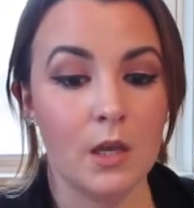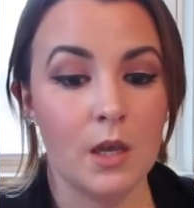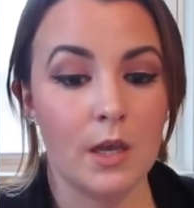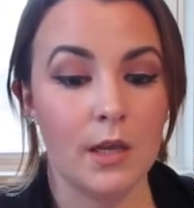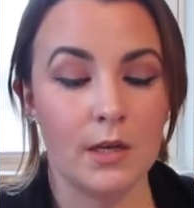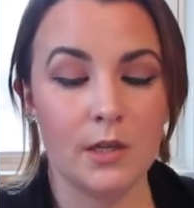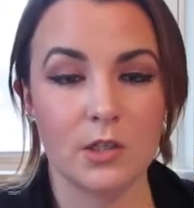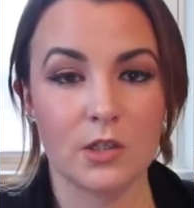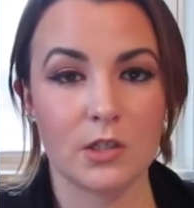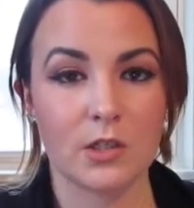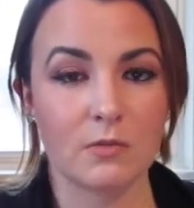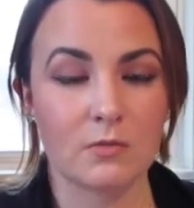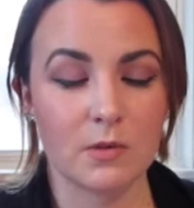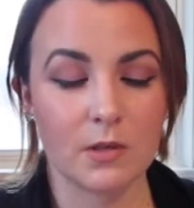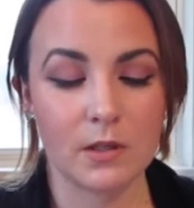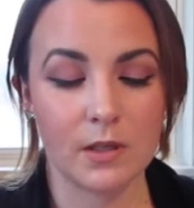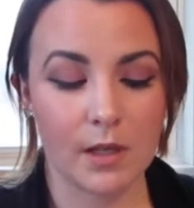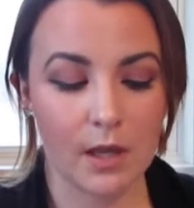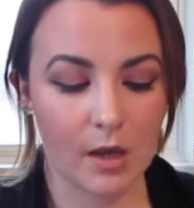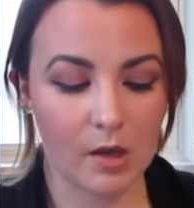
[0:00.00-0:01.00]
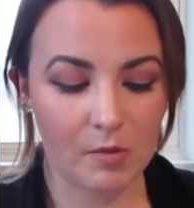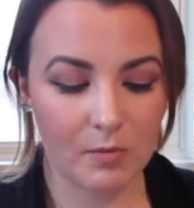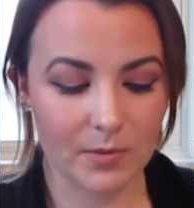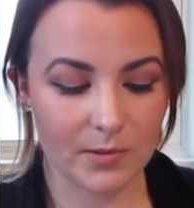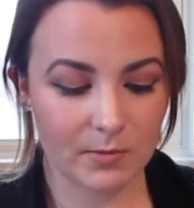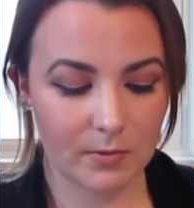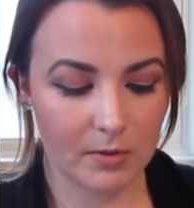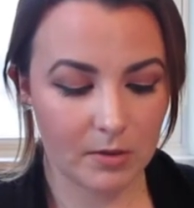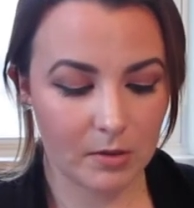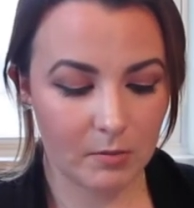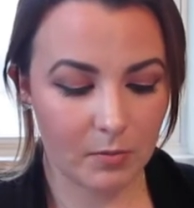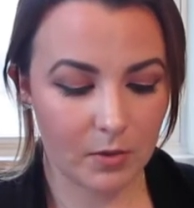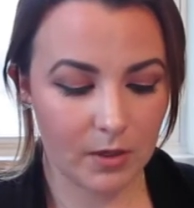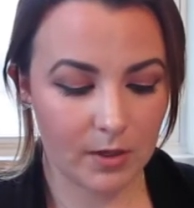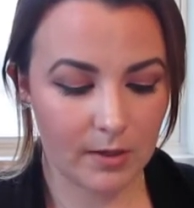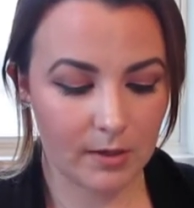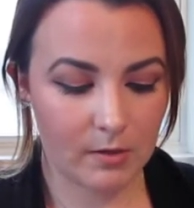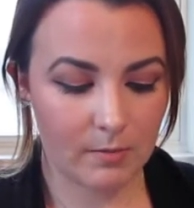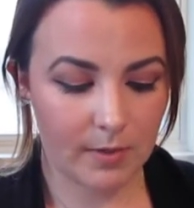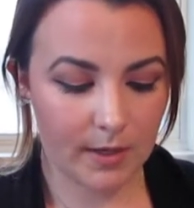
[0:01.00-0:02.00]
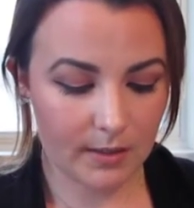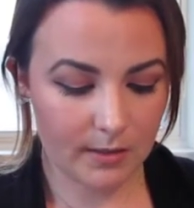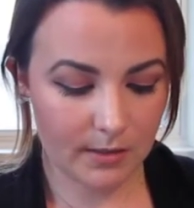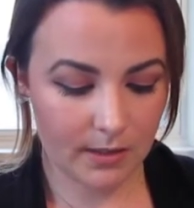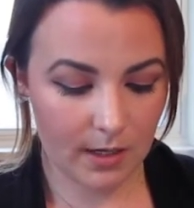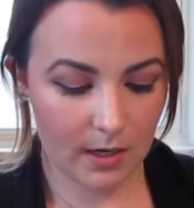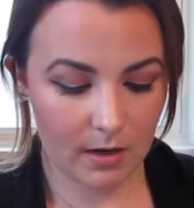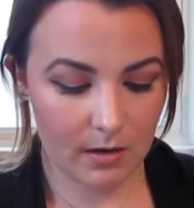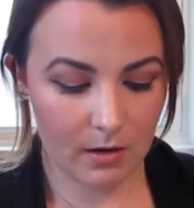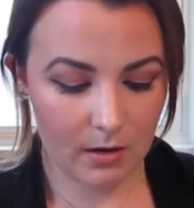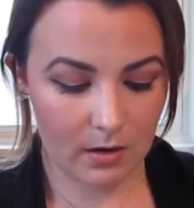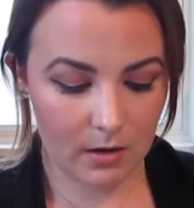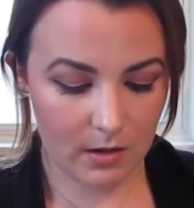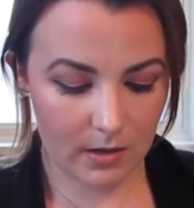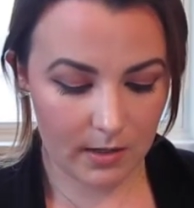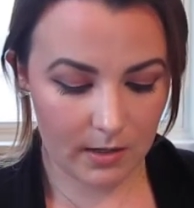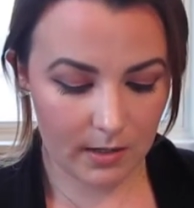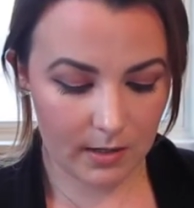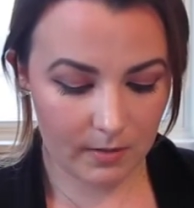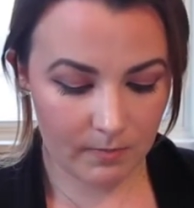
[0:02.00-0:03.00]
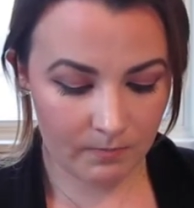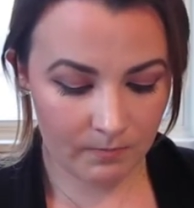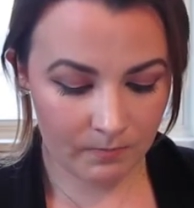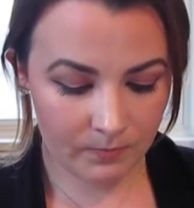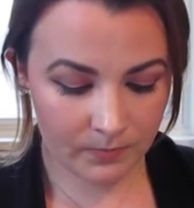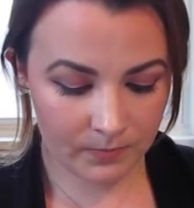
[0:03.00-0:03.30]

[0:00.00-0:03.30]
and it just really helps when you're putting your mascara on.